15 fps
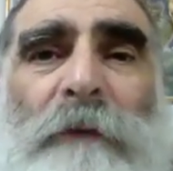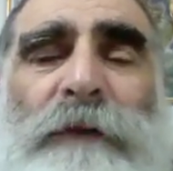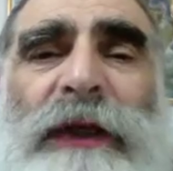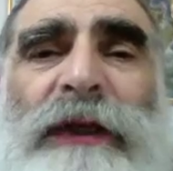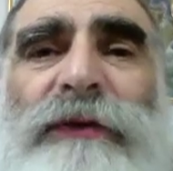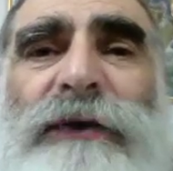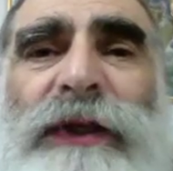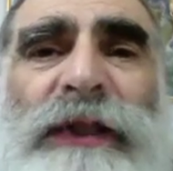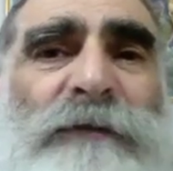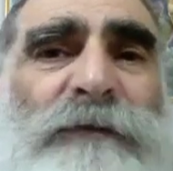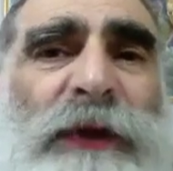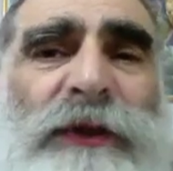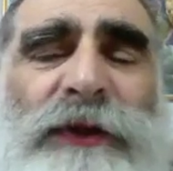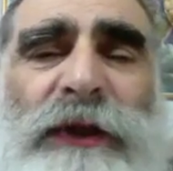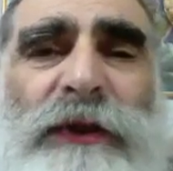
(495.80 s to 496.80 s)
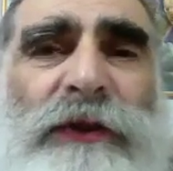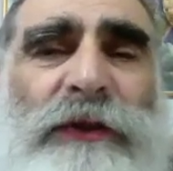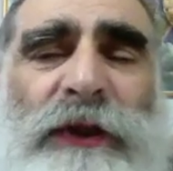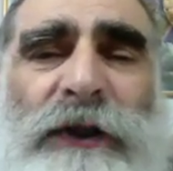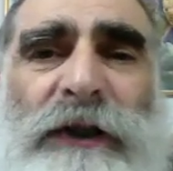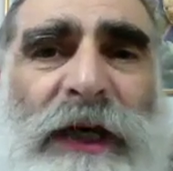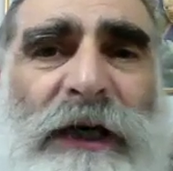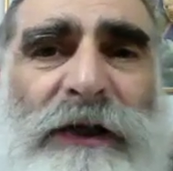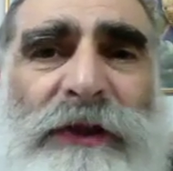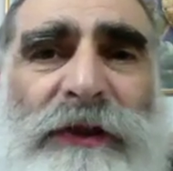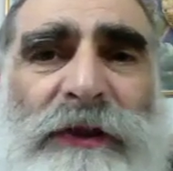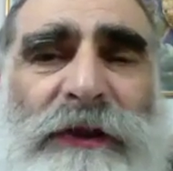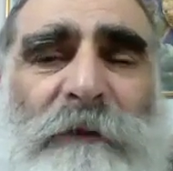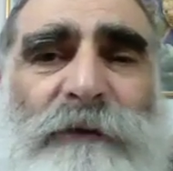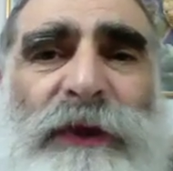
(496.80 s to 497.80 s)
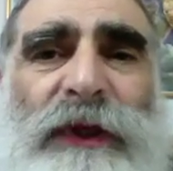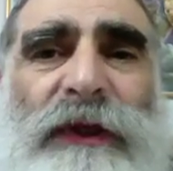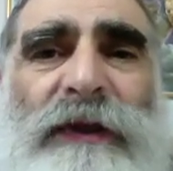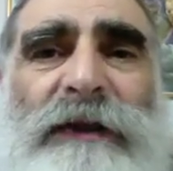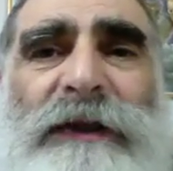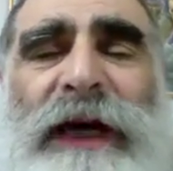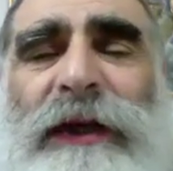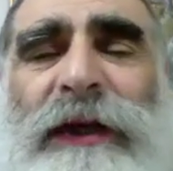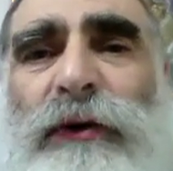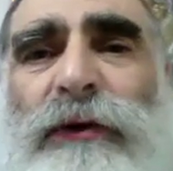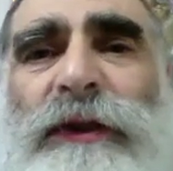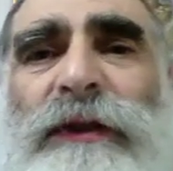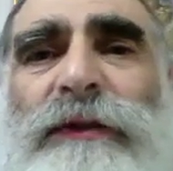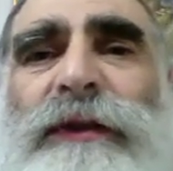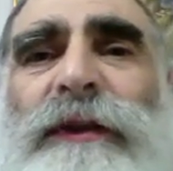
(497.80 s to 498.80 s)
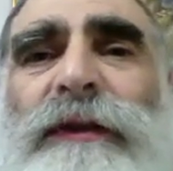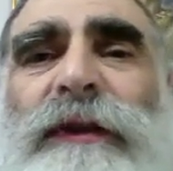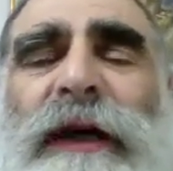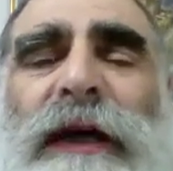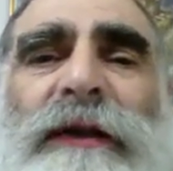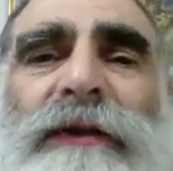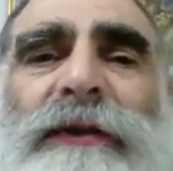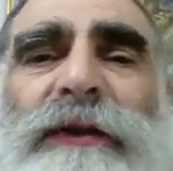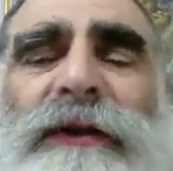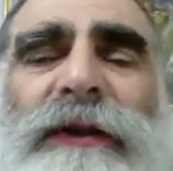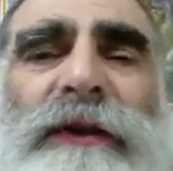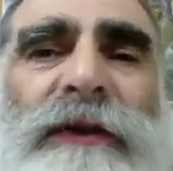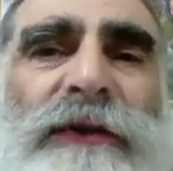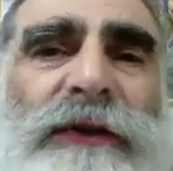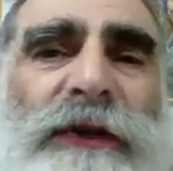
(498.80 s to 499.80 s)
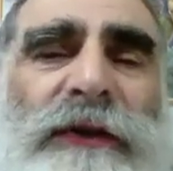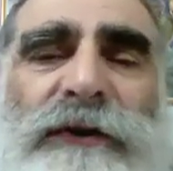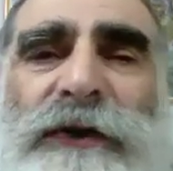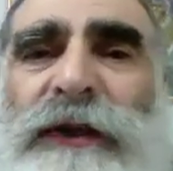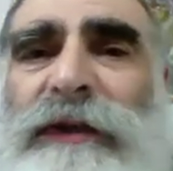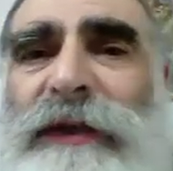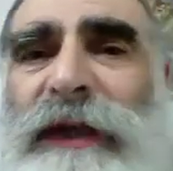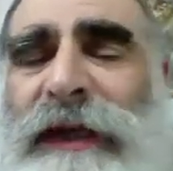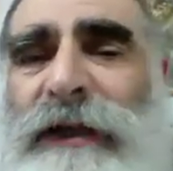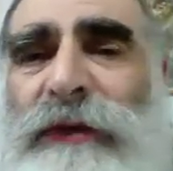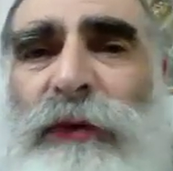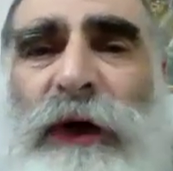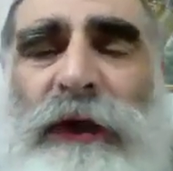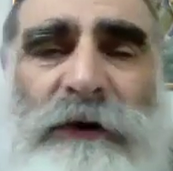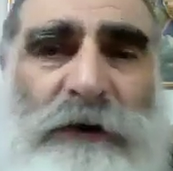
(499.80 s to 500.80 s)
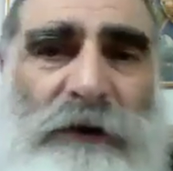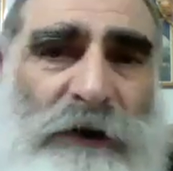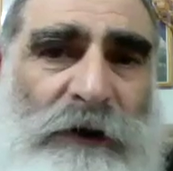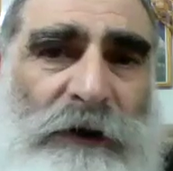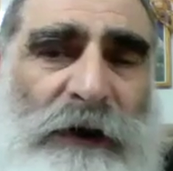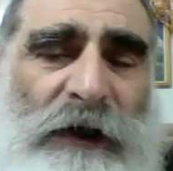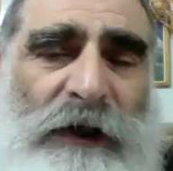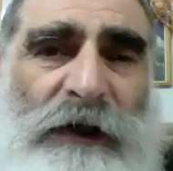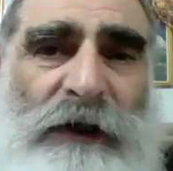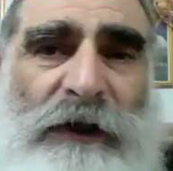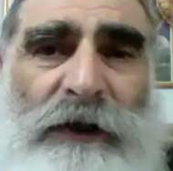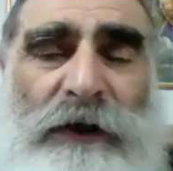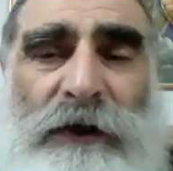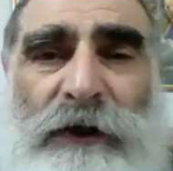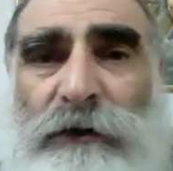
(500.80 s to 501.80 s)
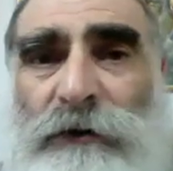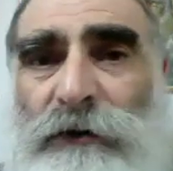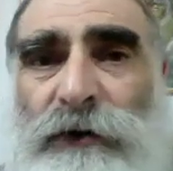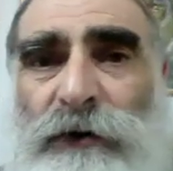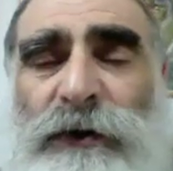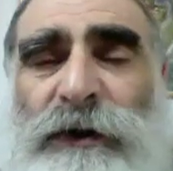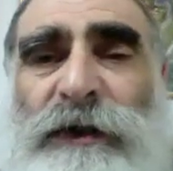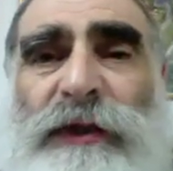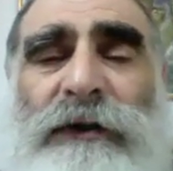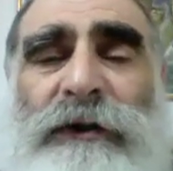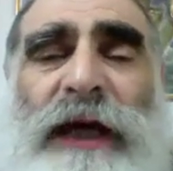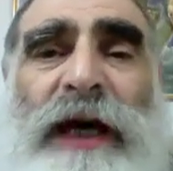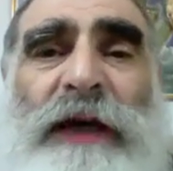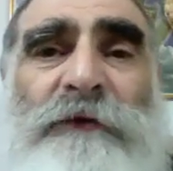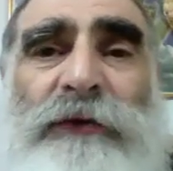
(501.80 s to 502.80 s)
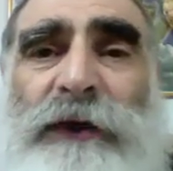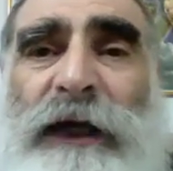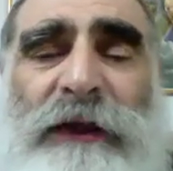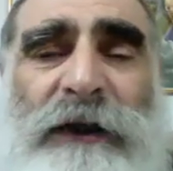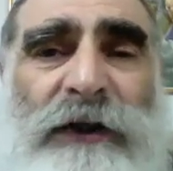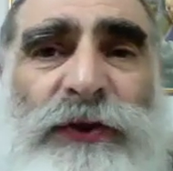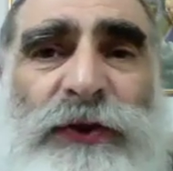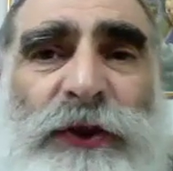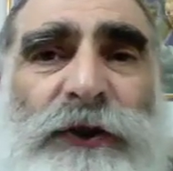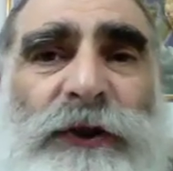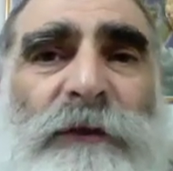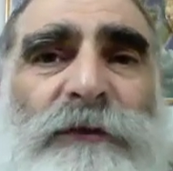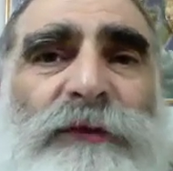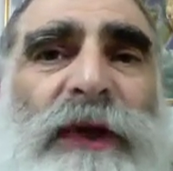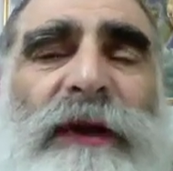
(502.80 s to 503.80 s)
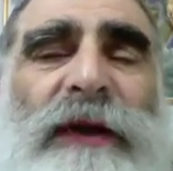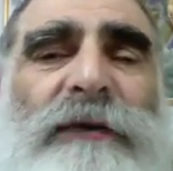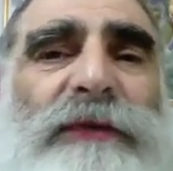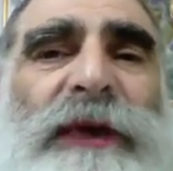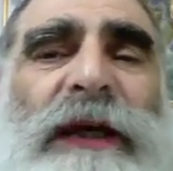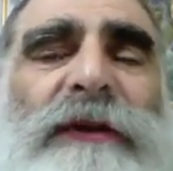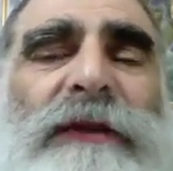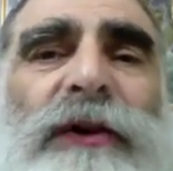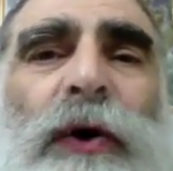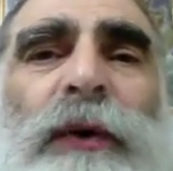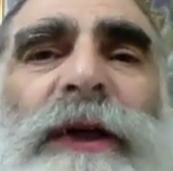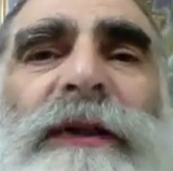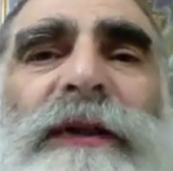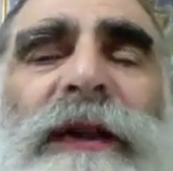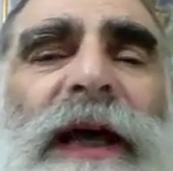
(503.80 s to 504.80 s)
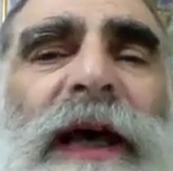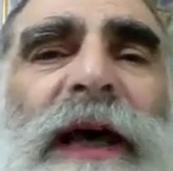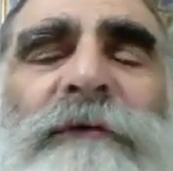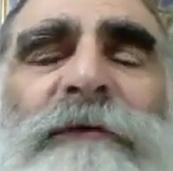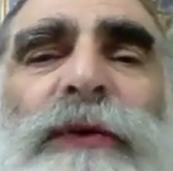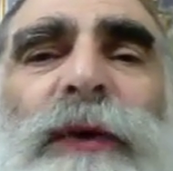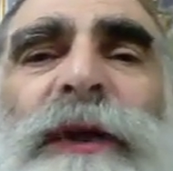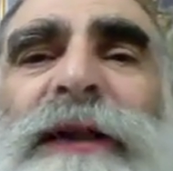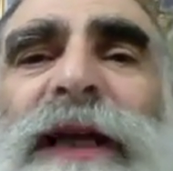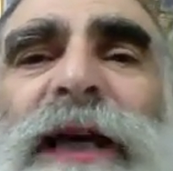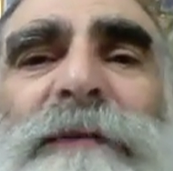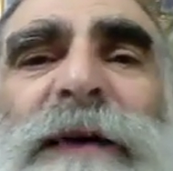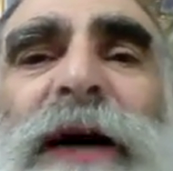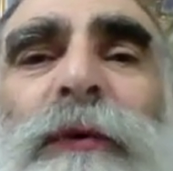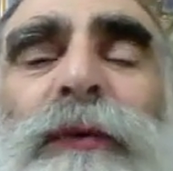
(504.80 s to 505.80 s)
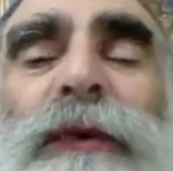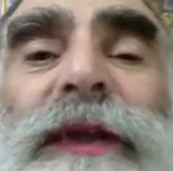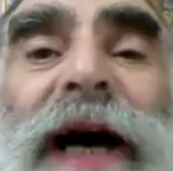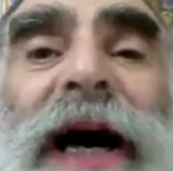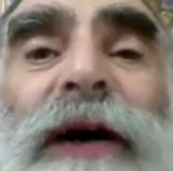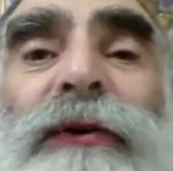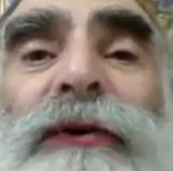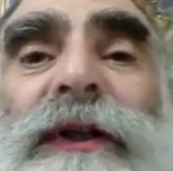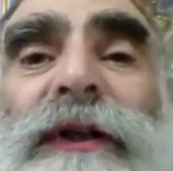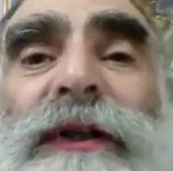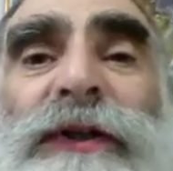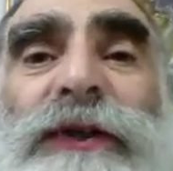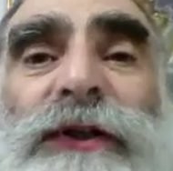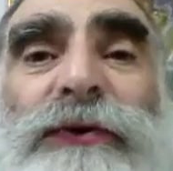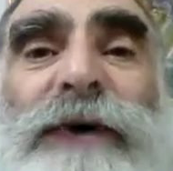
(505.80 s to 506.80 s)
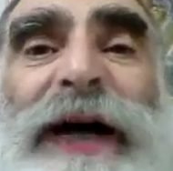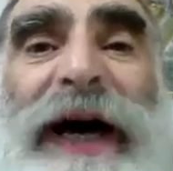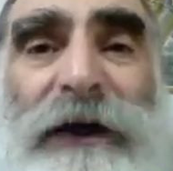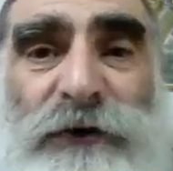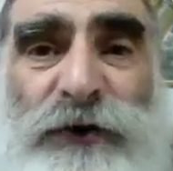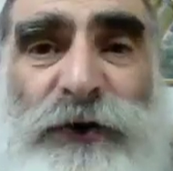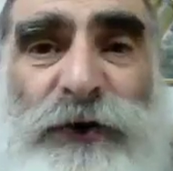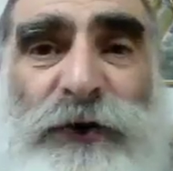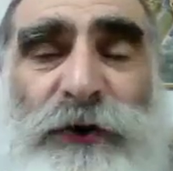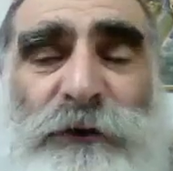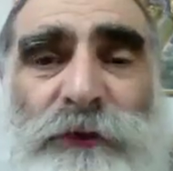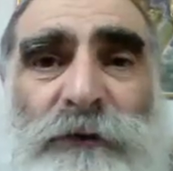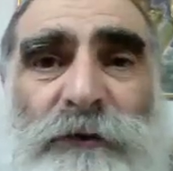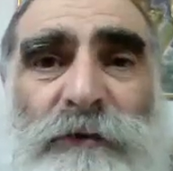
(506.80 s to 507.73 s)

But in this particular case, not only didn't anyone lose their life or get injured, that everyone came out without a scratch.